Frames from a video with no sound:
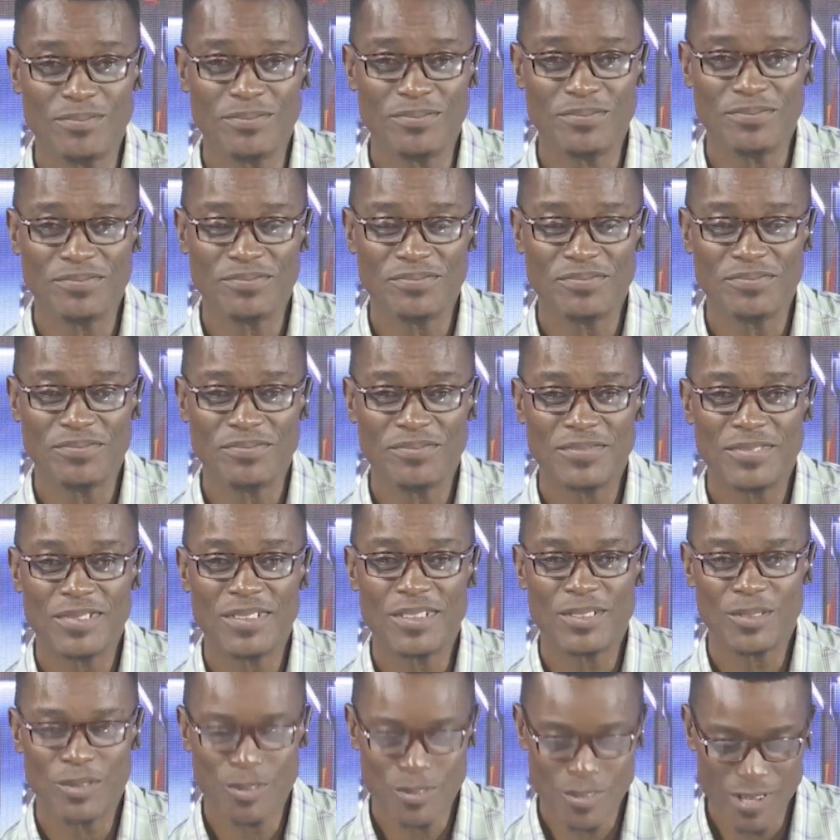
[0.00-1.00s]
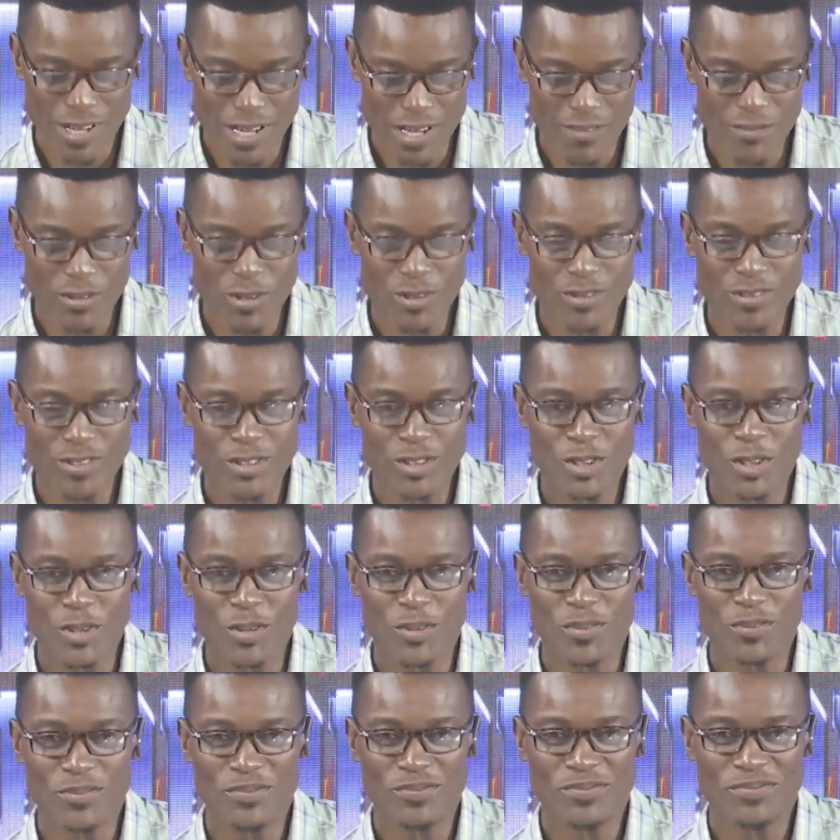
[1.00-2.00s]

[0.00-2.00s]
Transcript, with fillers: Good morning, sir. Good to have you on the show.